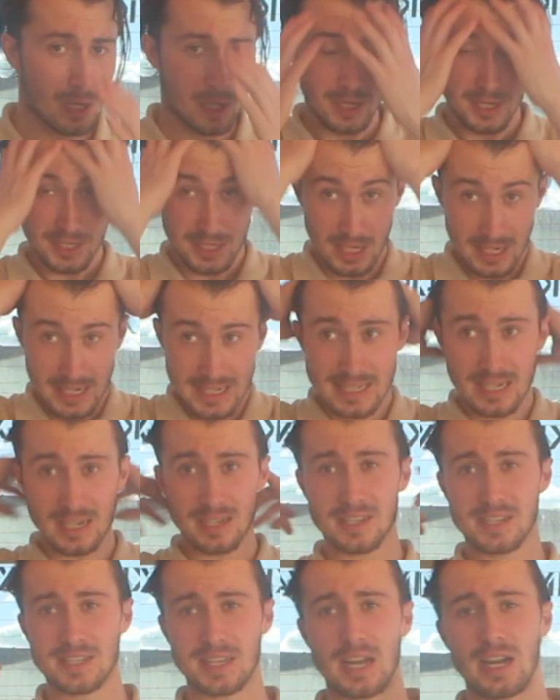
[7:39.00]
So like I said at
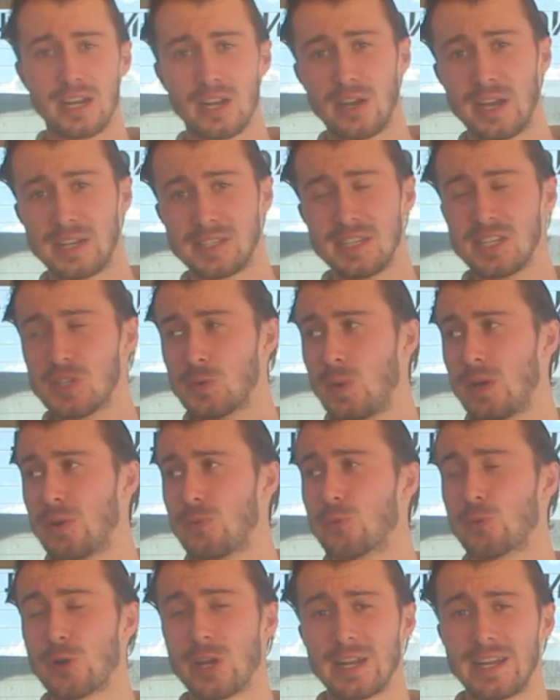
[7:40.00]
the start, guys, this one
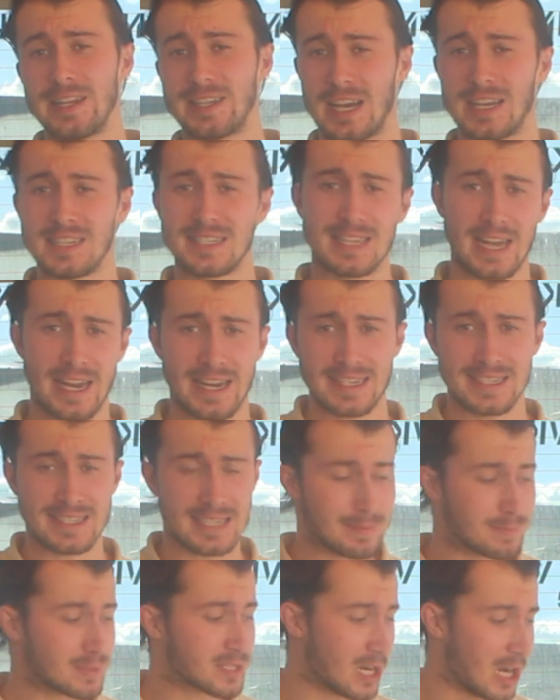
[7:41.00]
really does take
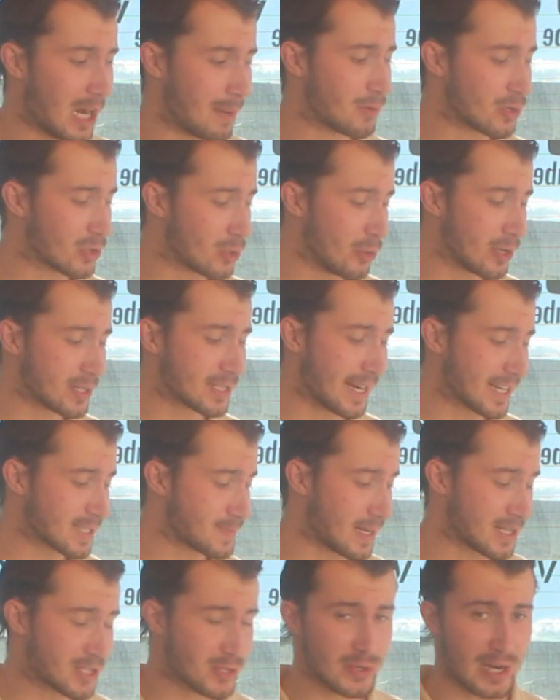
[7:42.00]
some time to cook. It takes
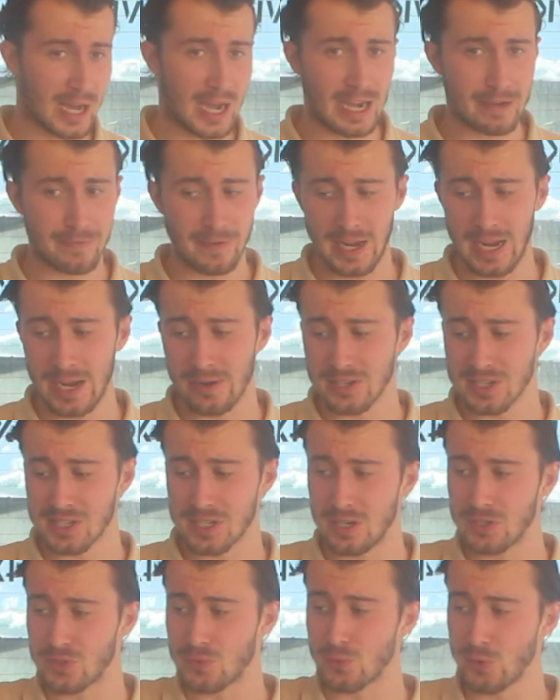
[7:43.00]
about 2.5 hours,
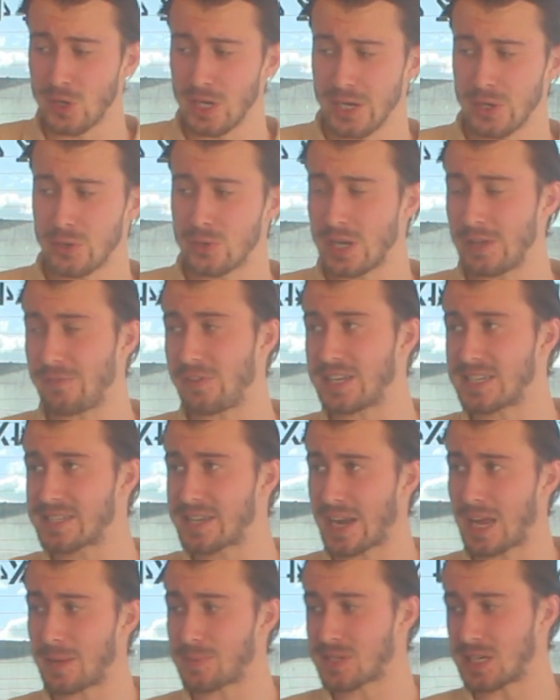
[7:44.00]
so it's really good if you
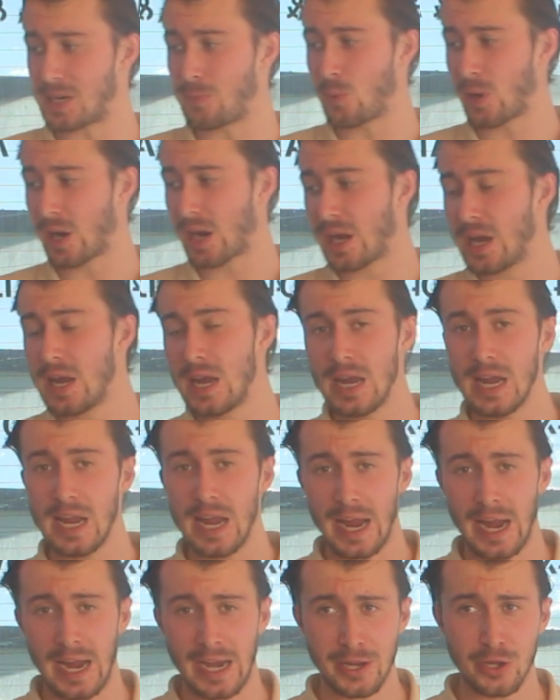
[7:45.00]
set up somewhere
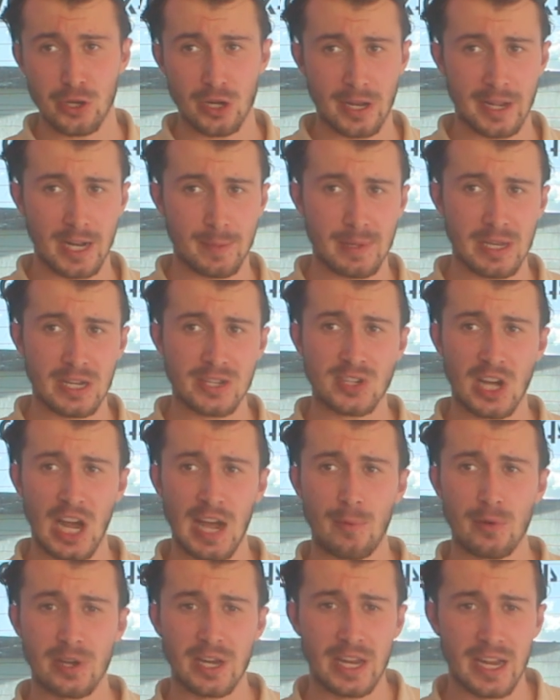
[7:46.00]
and you've got a little bit of
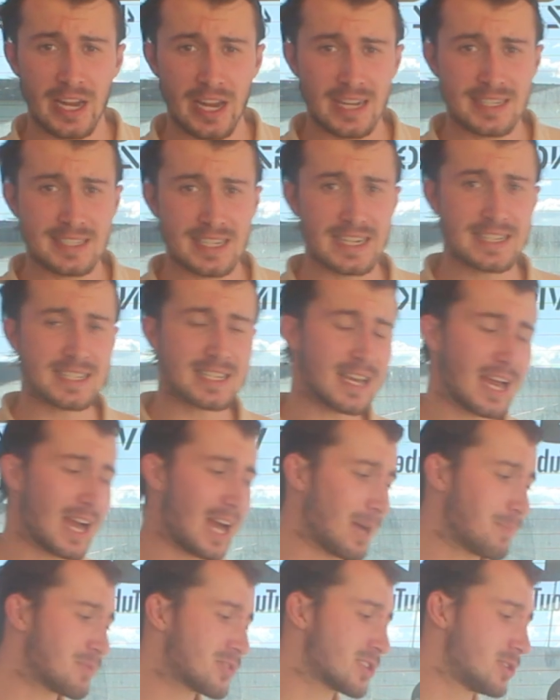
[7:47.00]
time on your hands. It's an
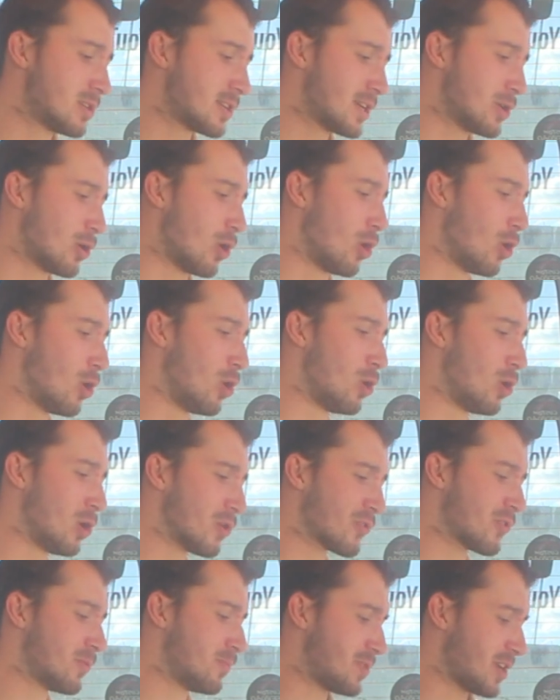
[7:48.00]
absolutely
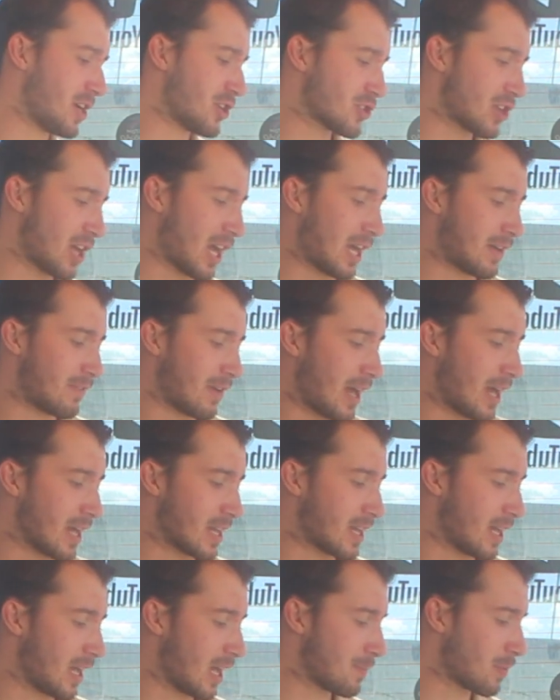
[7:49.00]
awesome dish to have at
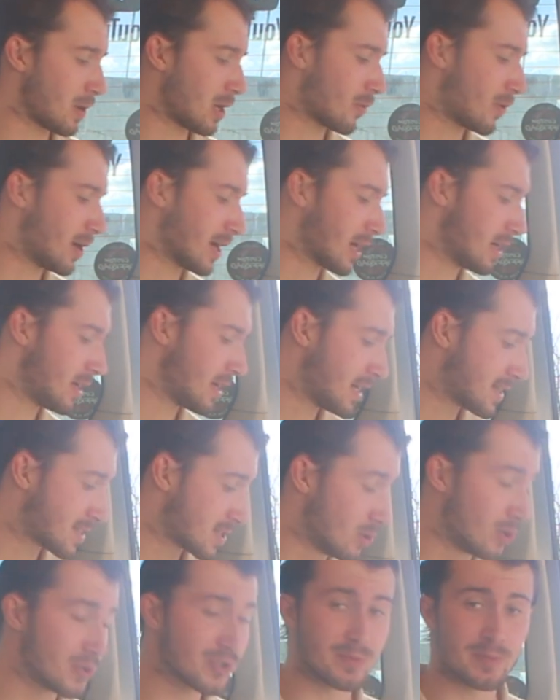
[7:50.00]
camp, I reckon. It's
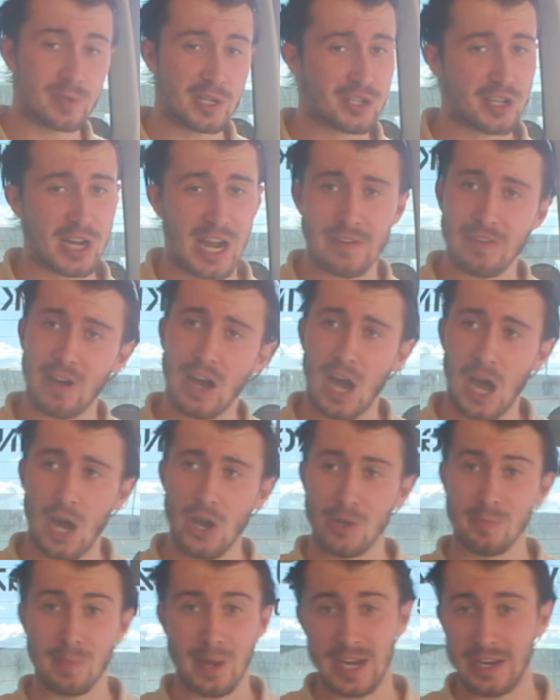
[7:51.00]
an awesome dish to have at
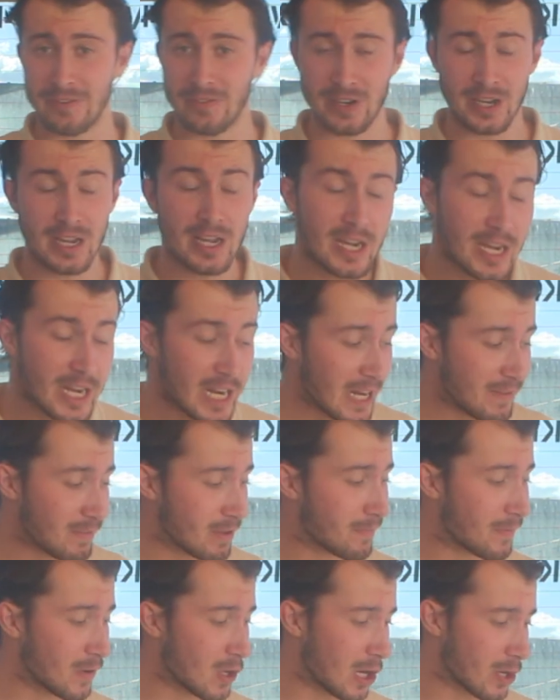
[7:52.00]
home even. If
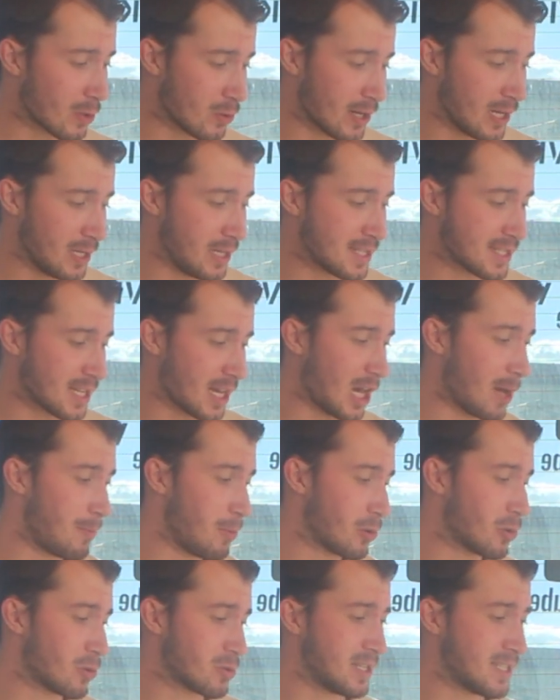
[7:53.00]
you feel like cooking this at home,
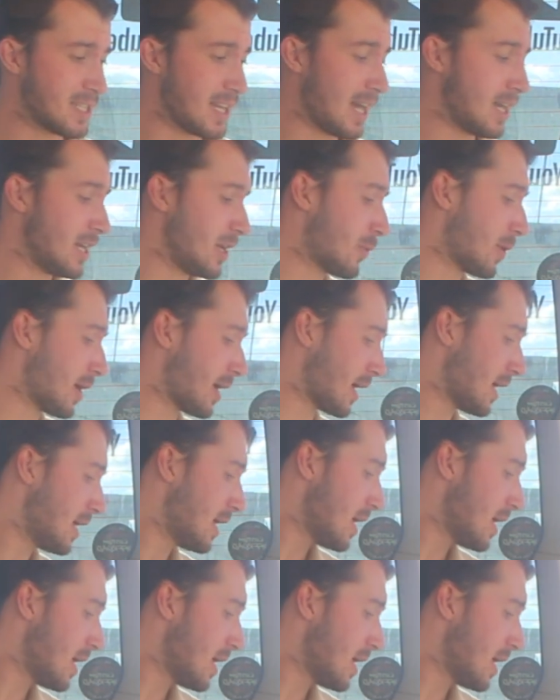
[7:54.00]
you cook this anywhere